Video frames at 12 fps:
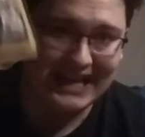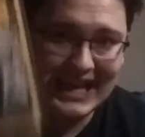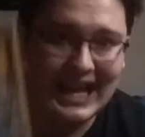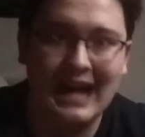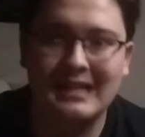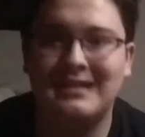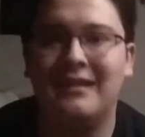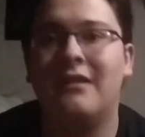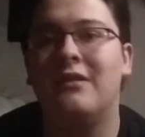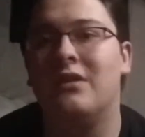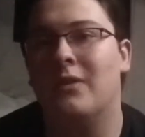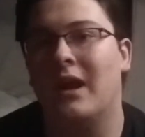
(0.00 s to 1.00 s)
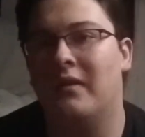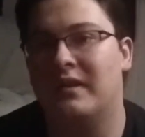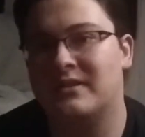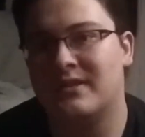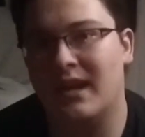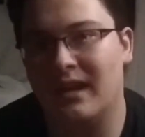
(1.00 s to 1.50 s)
I cannot tell you how
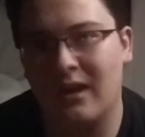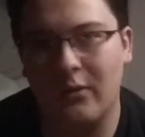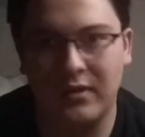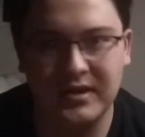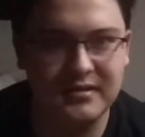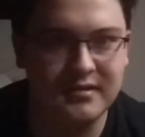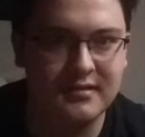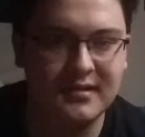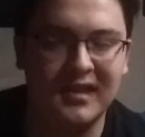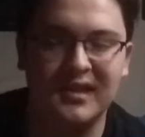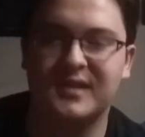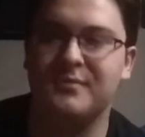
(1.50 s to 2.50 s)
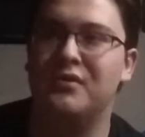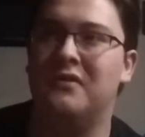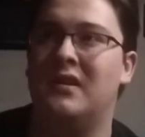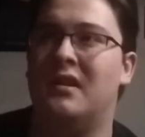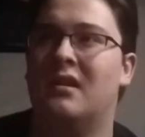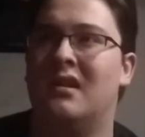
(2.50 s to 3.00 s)
excited I was to see this
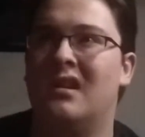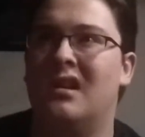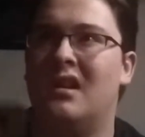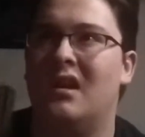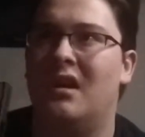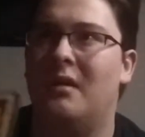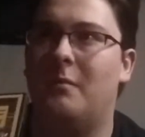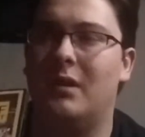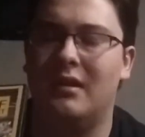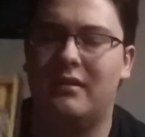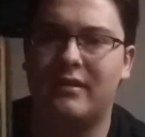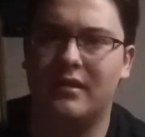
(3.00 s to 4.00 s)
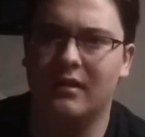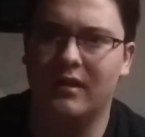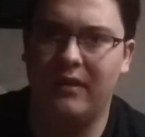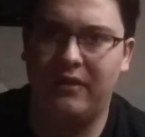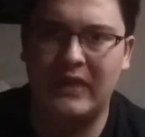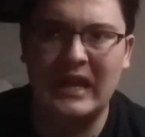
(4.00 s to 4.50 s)
movie. But
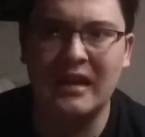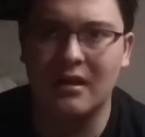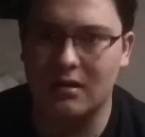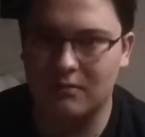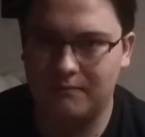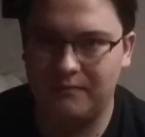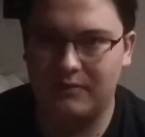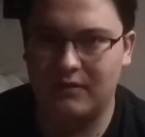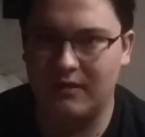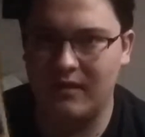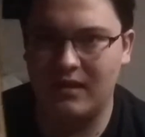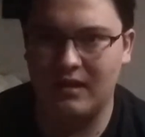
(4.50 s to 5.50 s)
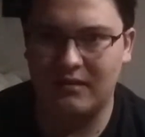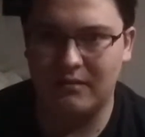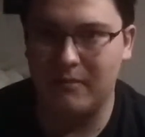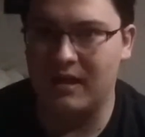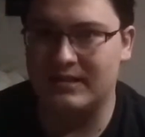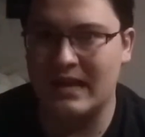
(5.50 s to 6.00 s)
the theater in
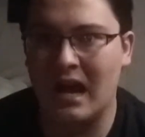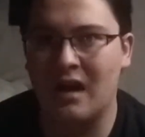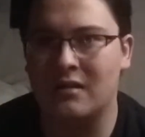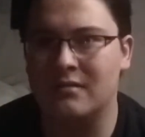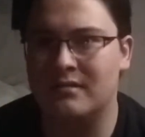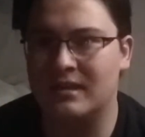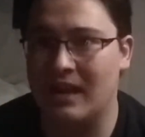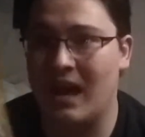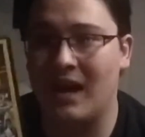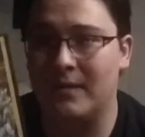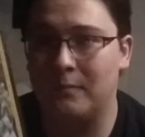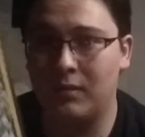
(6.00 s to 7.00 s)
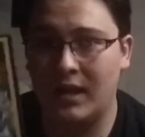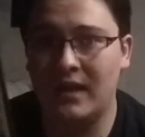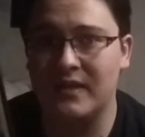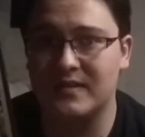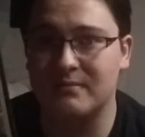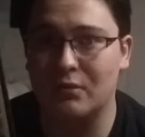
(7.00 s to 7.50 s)
my town did not play
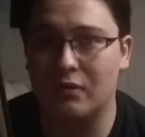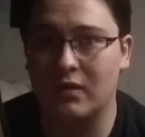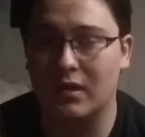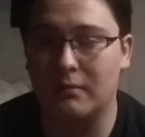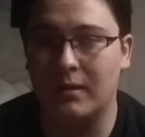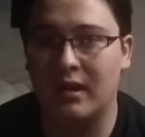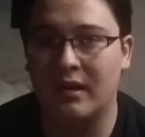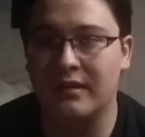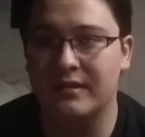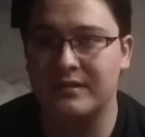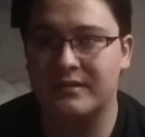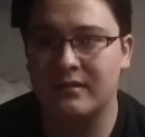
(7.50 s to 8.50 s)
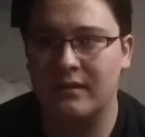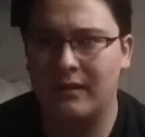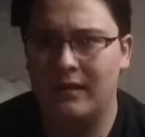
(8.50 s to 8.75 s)
this movie because